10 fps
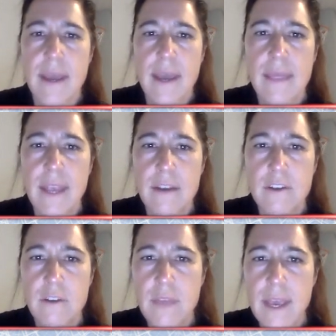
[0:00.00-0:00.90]
And they
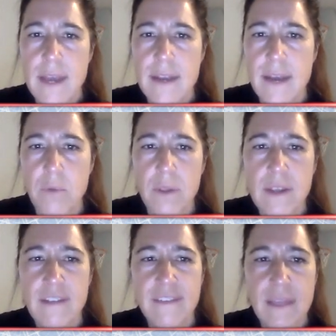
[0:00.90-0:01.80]
do, they end up
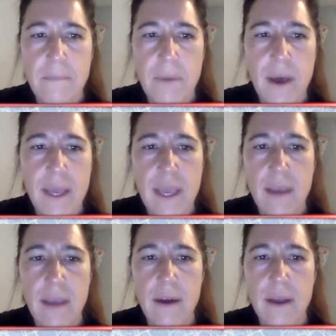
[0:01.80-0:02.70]
releasing the puck
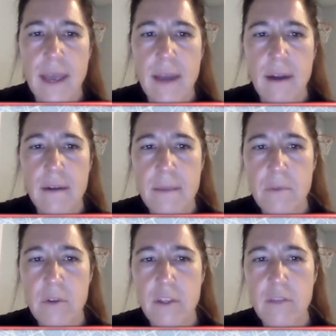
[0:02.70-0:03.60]
here, and our
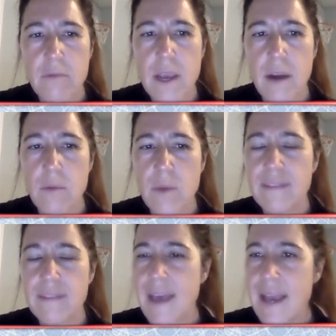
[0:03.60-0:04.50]
number 3, our weak
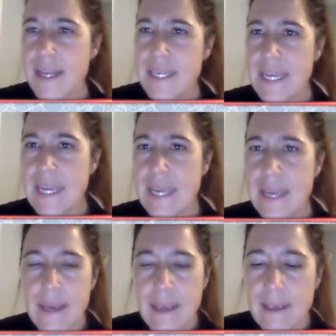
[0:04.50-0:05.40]
side D,
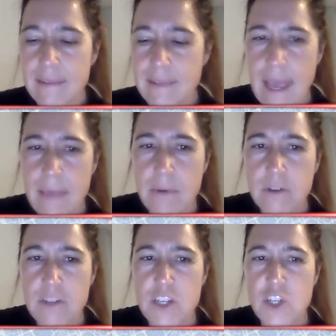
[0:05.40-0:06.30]
is able
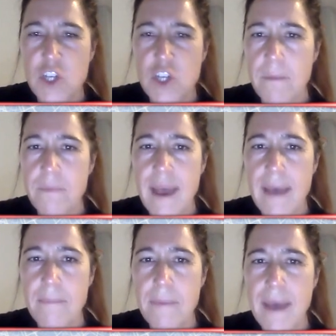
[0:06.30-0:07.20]
to jump
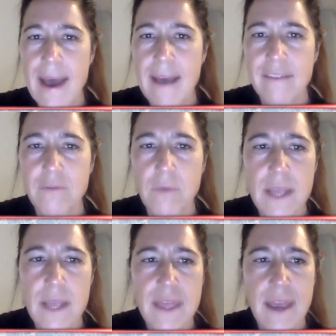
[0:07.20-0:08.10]
that pass
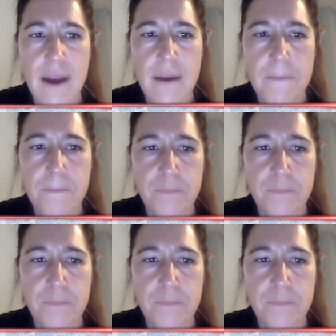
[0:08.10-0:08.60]
right there,